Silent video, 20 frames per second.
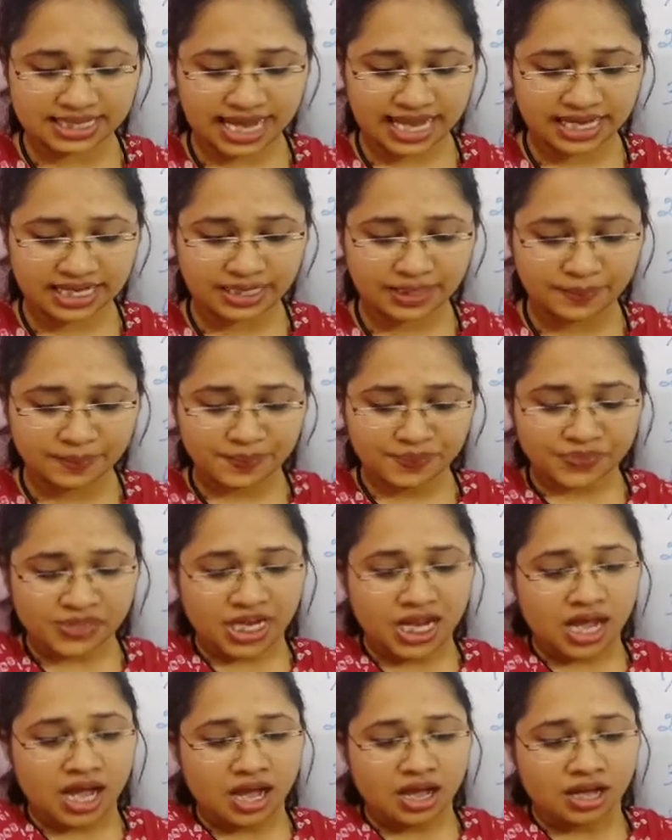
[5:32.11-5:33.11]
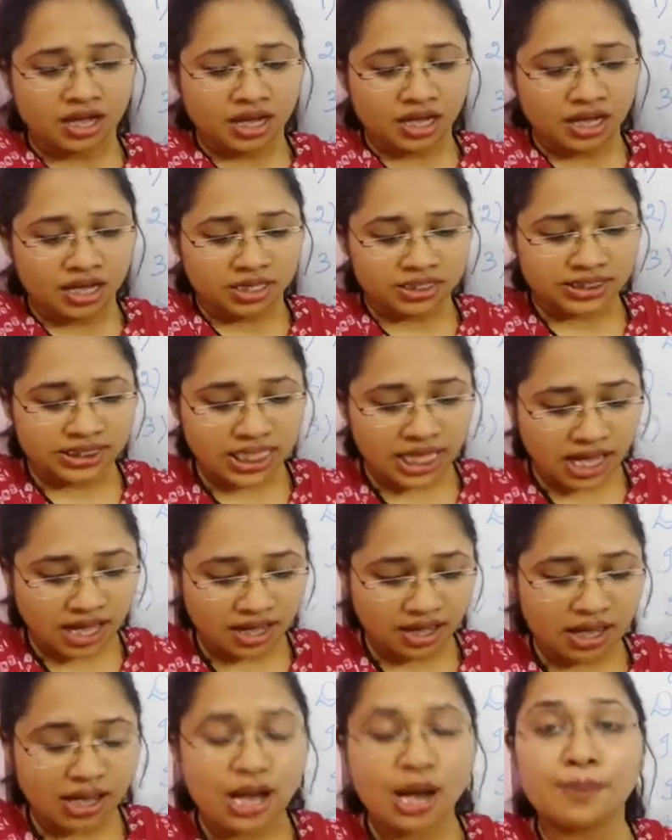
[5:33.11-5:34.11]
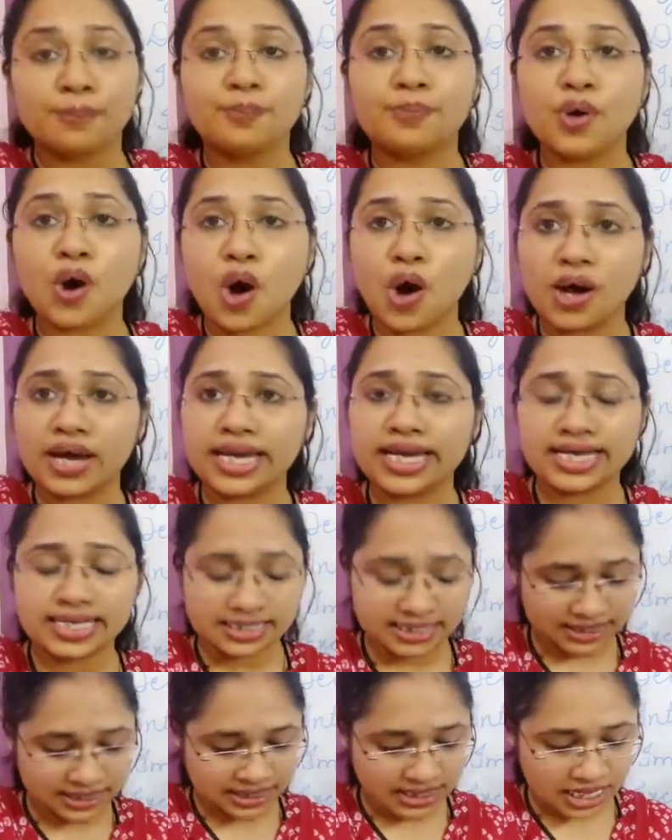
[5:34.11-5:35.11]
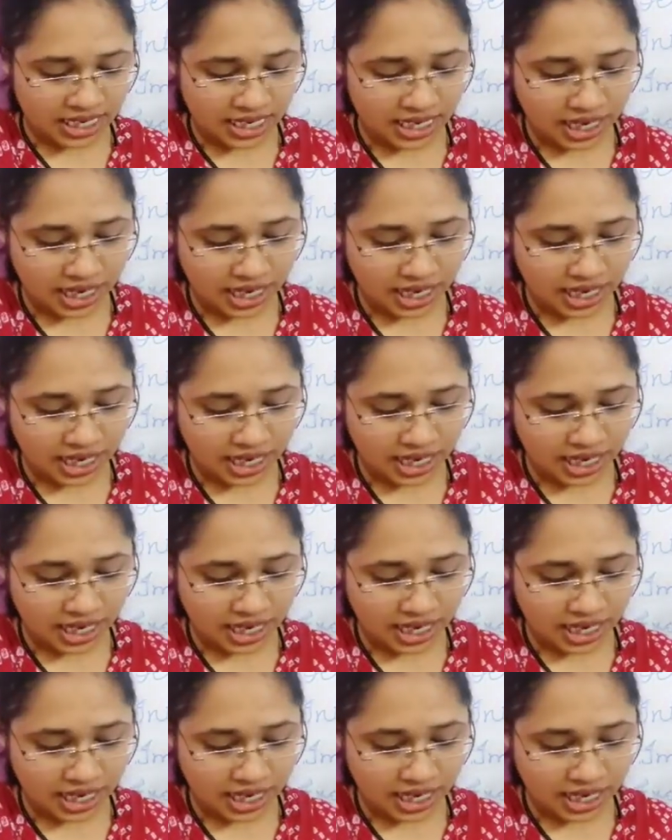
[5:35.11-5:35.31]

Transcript: Like, the boys